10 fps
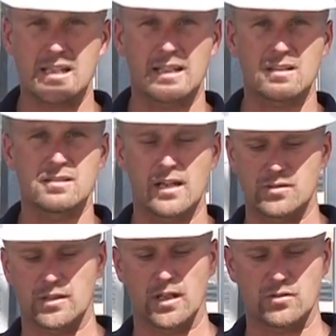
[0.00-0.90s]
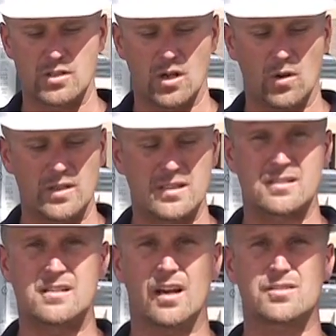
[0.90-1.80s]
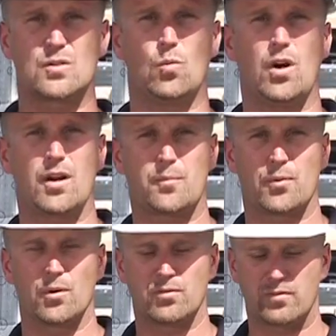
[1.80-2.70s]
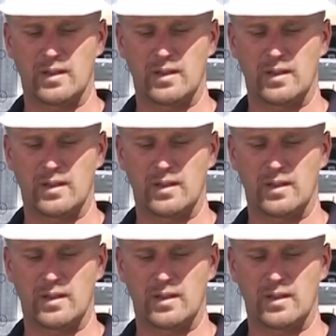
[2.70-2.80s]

thing that this laser does though is it's dust and waterproof.